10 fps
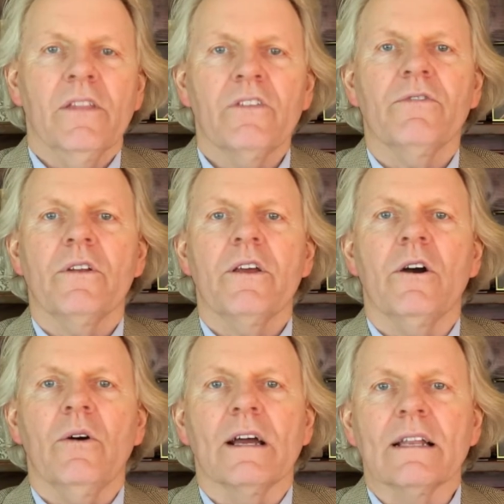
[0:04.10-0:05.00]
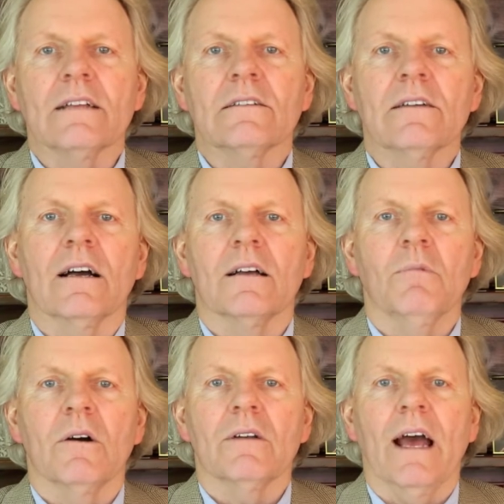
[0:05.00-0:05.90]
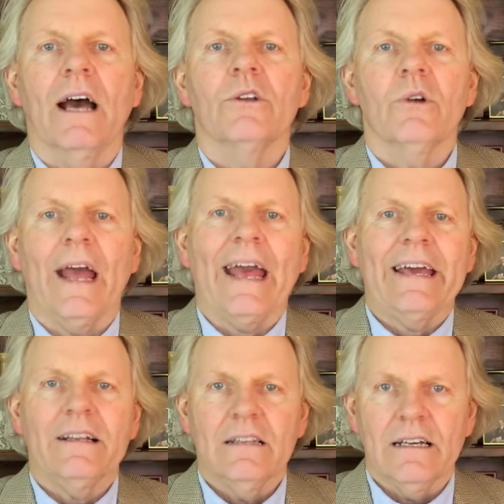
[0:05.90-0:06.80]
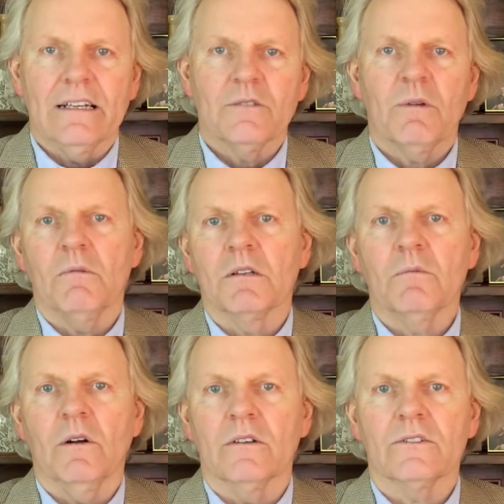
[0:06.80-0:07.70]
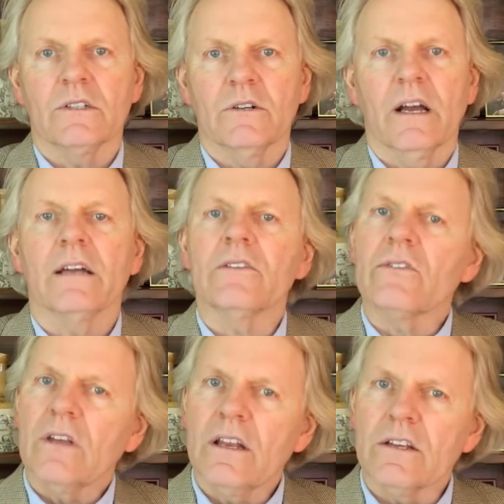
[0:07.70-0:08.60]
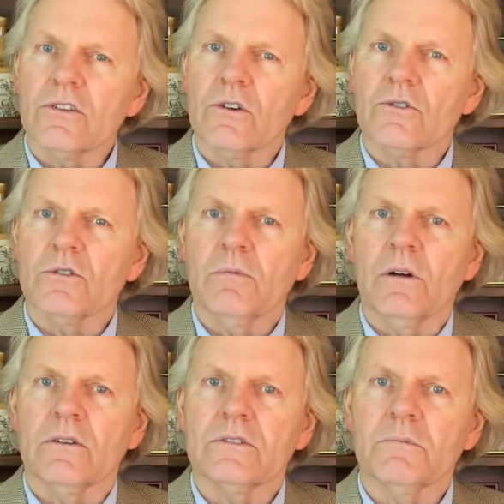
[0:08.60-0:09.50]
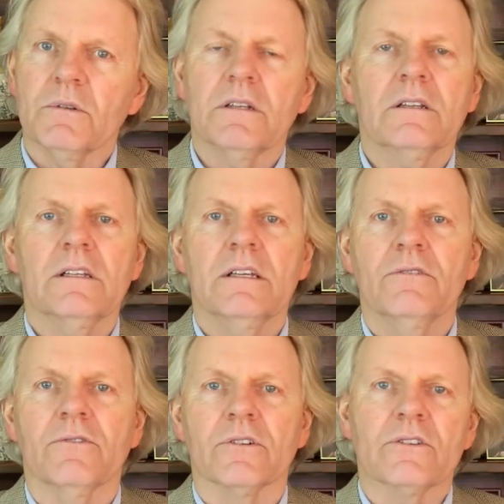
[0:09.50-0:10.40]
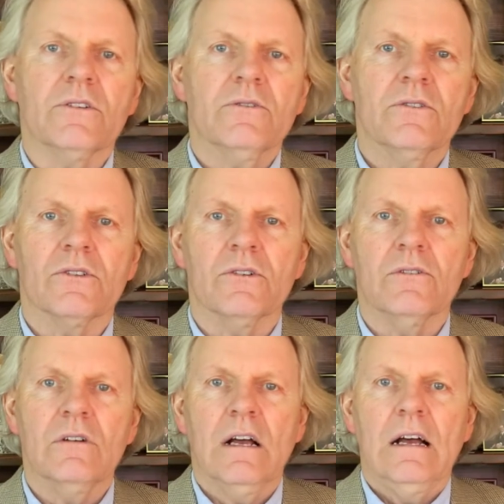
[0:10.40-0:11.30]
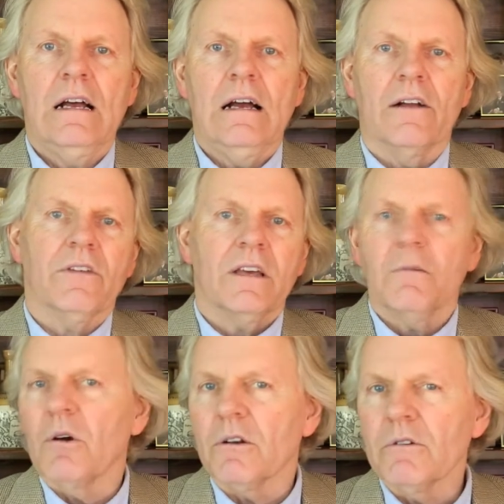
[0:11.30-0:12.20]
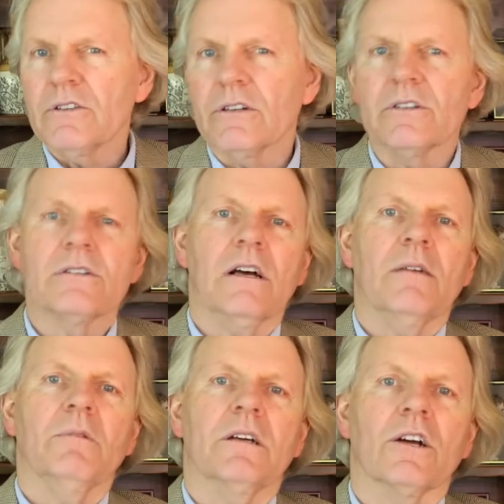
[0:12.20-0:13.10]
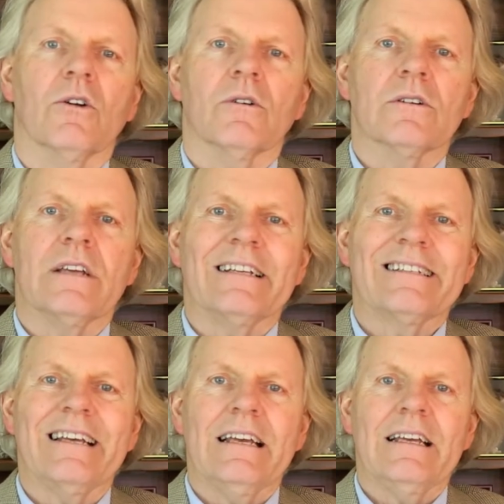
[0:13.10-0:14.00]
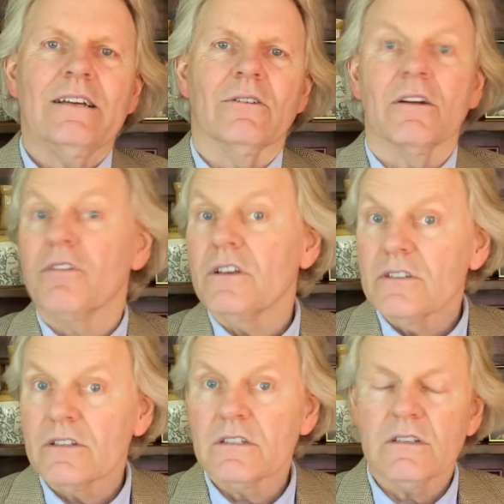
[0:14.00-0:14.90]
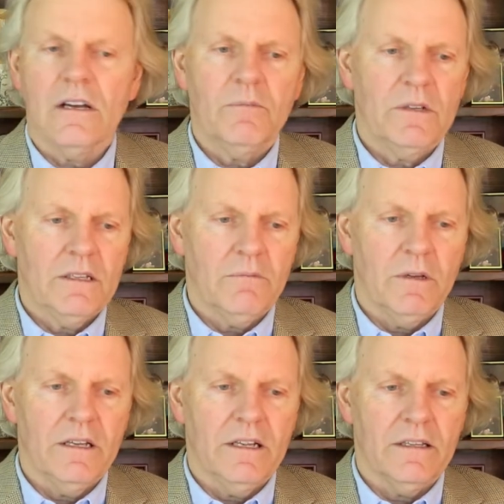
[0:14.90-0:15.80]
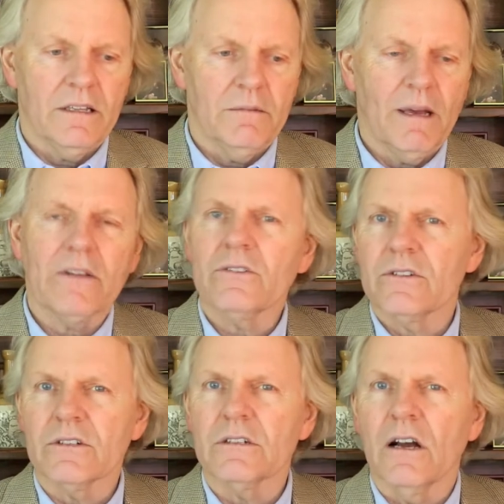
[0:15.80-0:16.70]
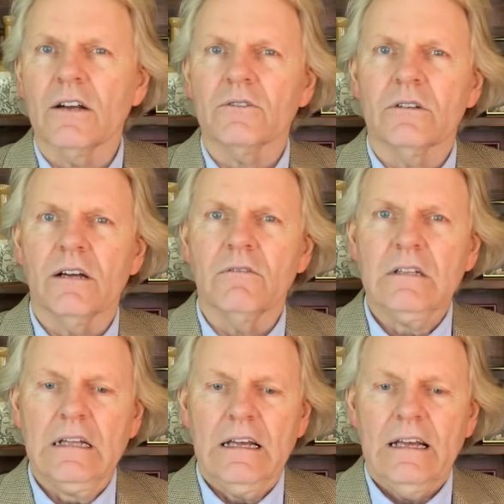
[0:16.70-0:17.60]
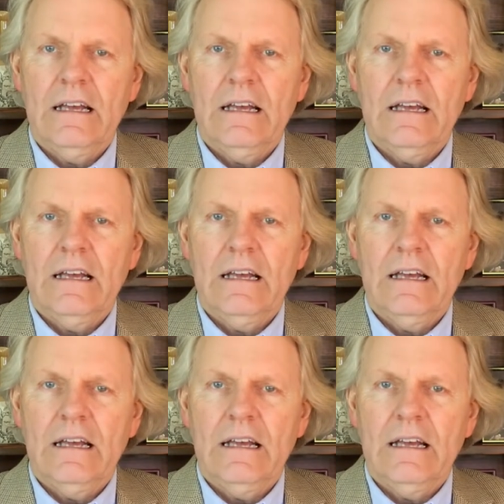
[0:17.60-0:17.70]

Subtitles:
this video, I'd like to talk about how to analyze public policy or how to study social policy, particularly for students who are thinking about a research topic, a course essay, or a thesis topic, be it at the master's or doctoral level.